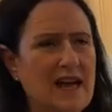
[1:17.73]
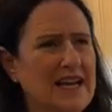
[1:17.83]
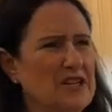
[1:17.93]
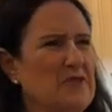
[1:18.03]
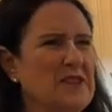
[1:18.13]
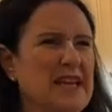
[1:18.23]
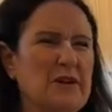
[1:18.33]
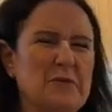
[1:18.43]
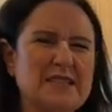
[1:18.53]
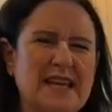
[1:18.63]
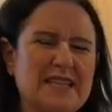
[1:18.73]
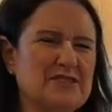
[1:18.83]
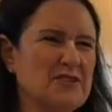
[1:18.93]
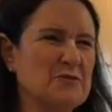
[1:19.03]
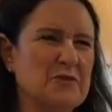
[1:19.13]
I don't think it would
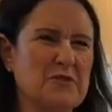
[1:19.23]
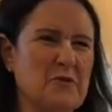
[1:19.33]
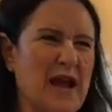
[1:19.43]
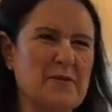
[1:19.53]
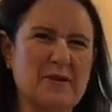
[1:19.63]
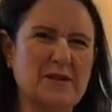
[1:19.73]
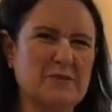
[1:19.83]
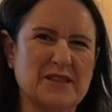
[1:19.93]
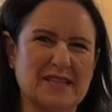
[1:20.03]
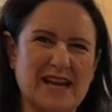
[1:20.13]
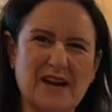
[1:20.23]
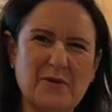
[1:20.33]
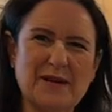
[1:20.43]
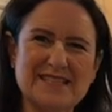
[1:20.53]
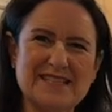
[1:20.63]
taste good with rye bread with the
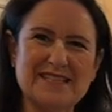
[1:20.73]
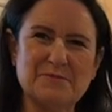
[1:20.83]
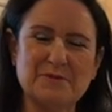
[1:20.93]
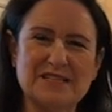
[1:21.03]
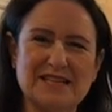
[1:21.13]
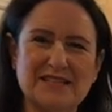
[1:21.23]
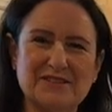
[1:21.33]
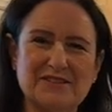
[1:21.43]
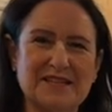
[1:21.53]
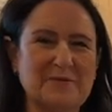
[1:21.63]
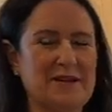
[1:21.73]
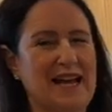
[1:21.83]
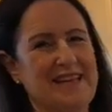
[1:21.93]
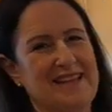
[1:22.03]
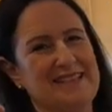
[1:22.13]
caraway seeds particularly, but
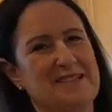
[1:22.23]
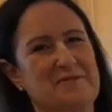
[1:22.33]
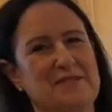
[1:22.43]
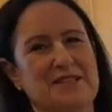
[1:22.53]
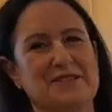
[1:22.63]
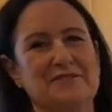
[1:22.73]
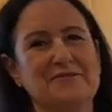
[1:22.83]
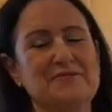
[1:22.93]
hey, that's up to you.